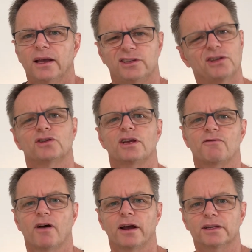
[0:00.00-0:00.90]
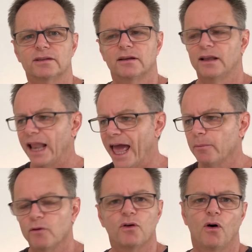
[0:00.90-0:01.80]
It's an interesting phrase,
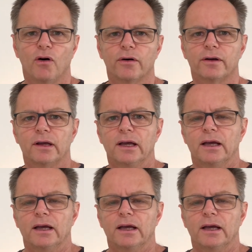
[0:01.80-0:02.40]
Lamb of God.